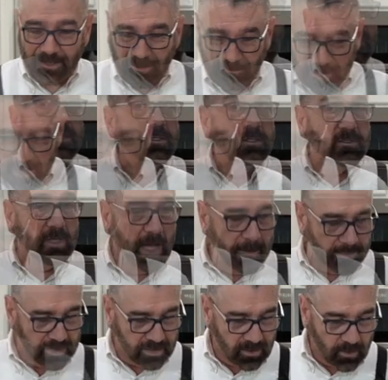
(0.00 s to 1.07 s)
on that. So I'm
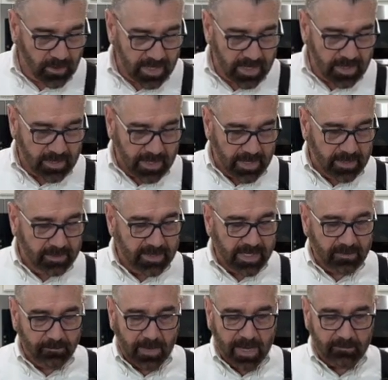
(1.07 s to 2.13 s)
going to go ahead and
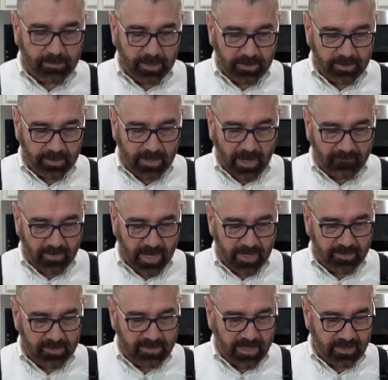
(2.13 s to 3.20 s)
take my butter here. I've had
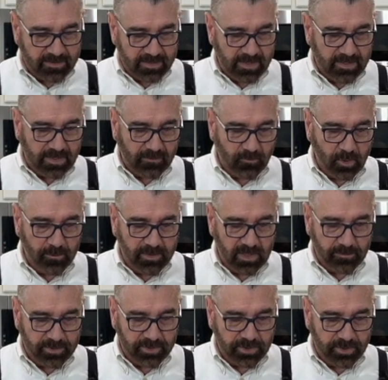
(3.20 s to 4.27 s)
this out sitting at room
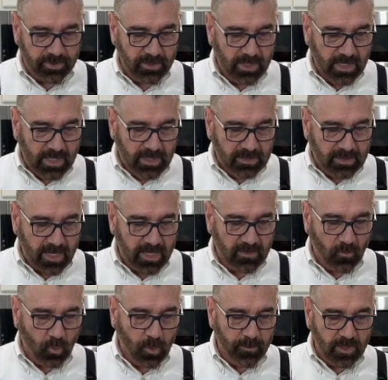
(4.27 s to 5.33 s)
temperature, kind of
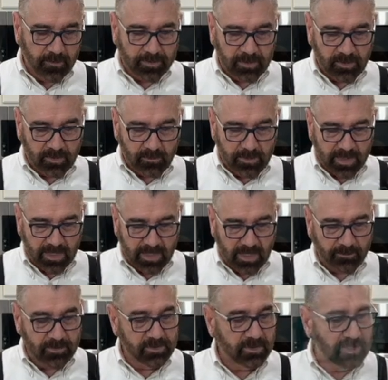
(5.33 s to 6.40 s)
warm up a little bit, and I'm
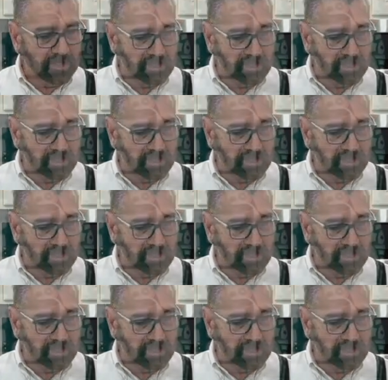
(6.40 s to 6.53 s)
just going to